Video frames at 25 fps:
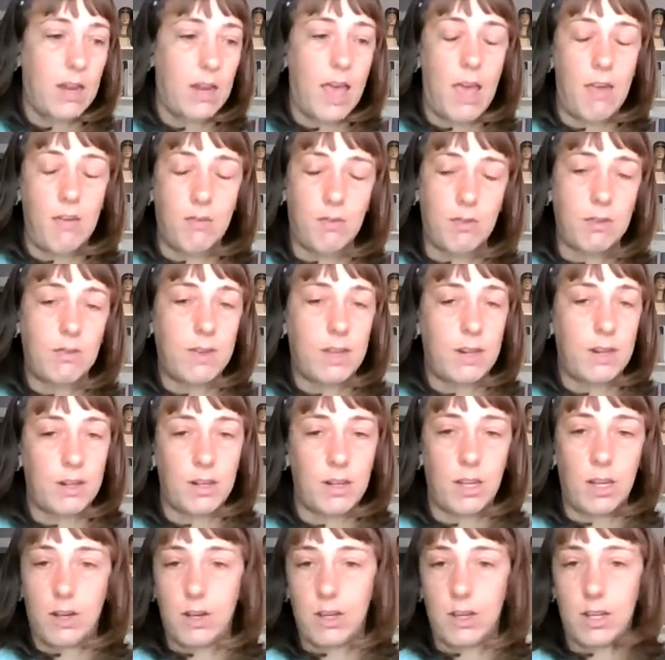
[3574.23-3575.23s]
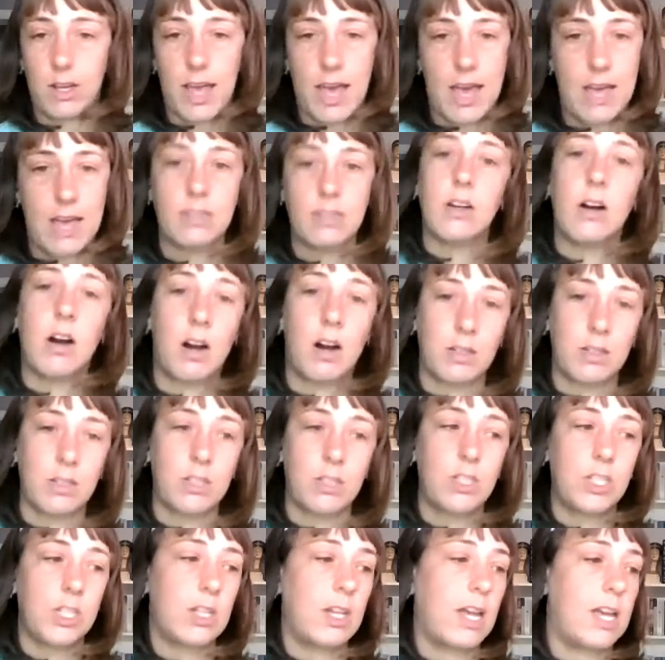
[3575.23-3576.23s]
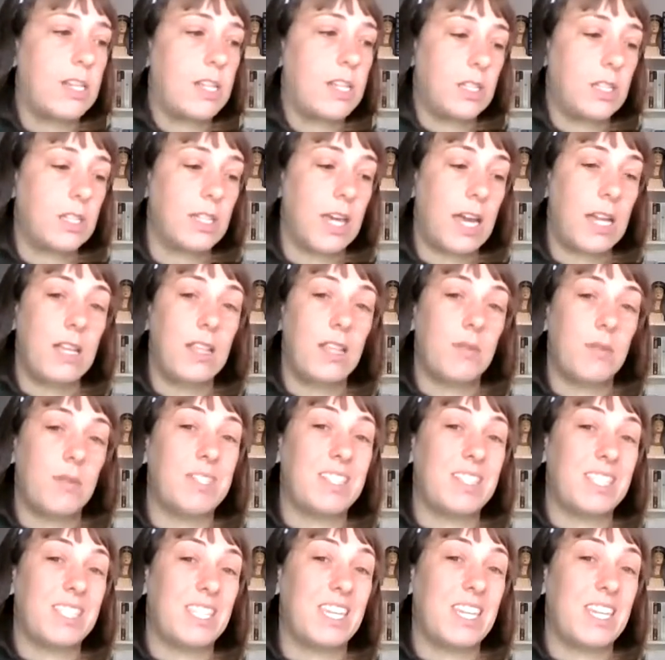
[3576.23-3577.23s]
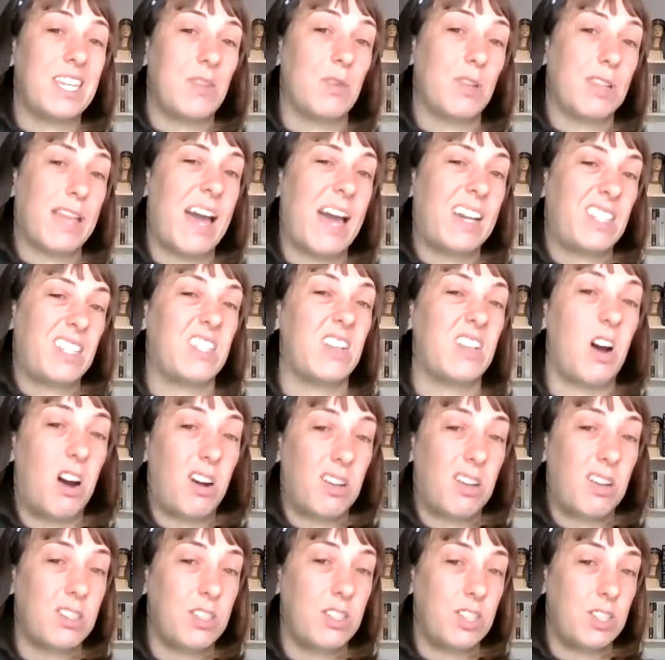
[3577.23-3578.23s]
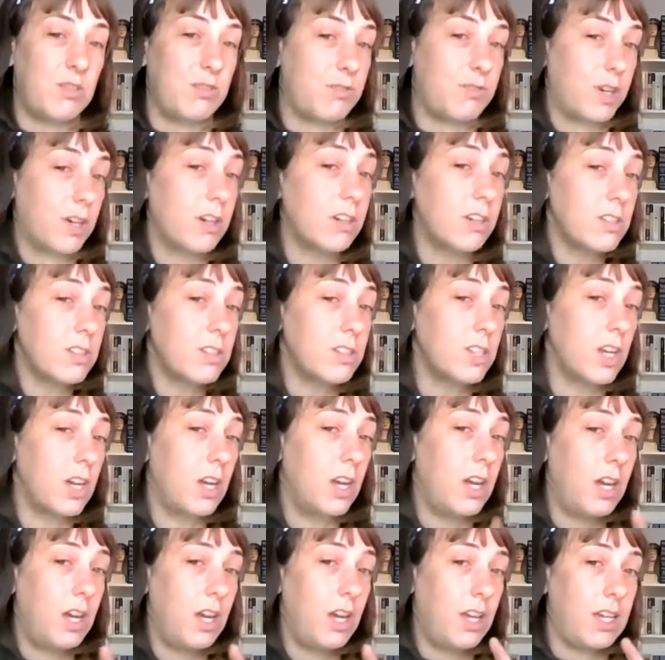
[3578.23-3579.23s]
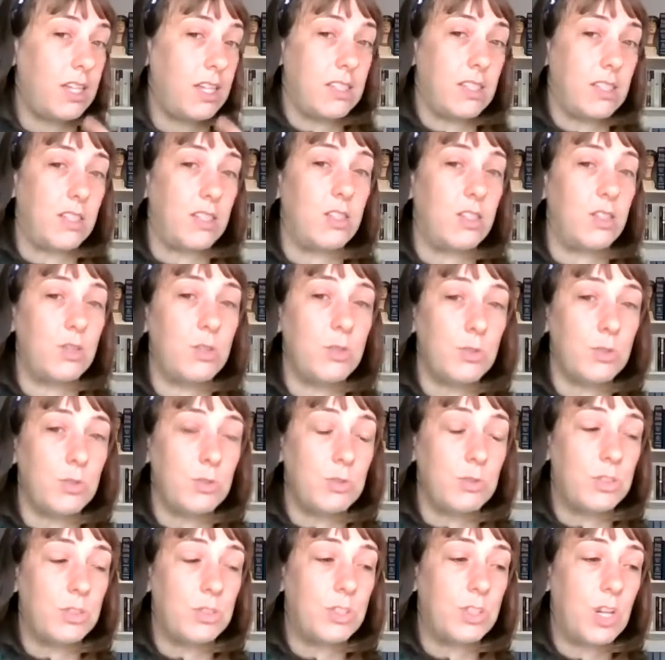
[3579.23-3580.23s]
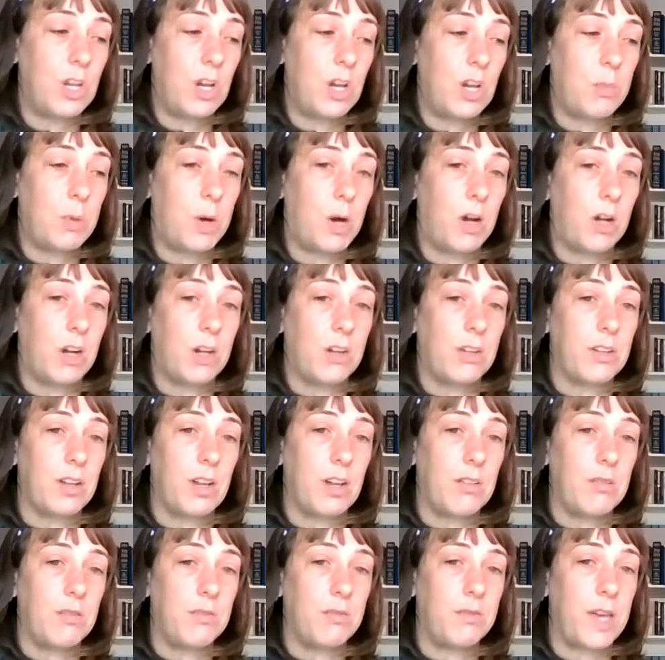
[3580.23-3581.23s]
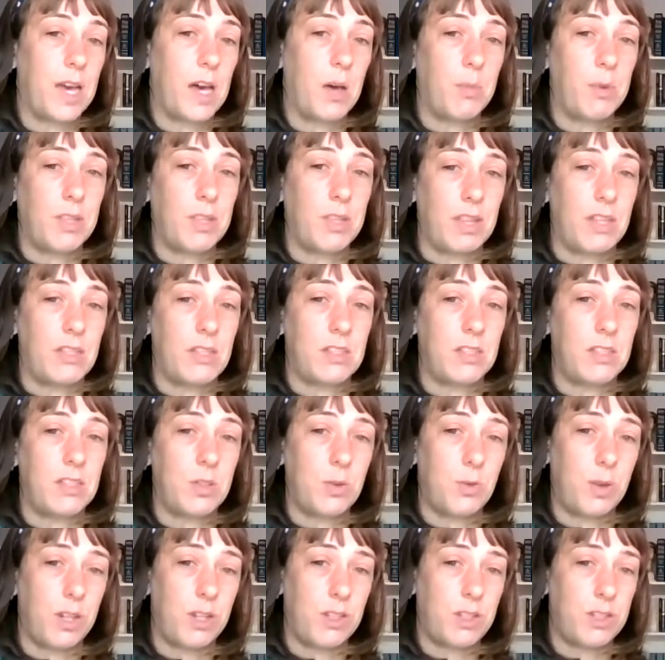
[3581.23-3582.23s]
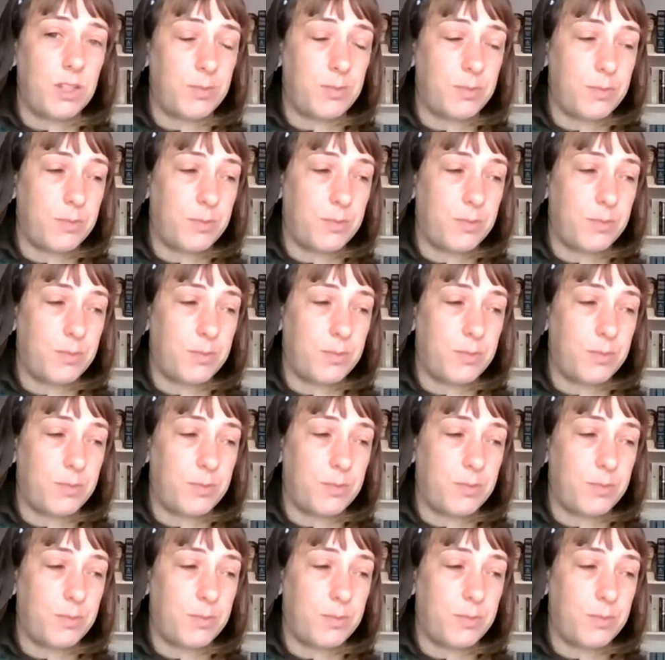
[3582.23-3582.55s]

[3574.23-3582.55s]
Every veterinarian has oxygen, and just getting them to sit and relax in oxygen first is a huge part of helping that situation.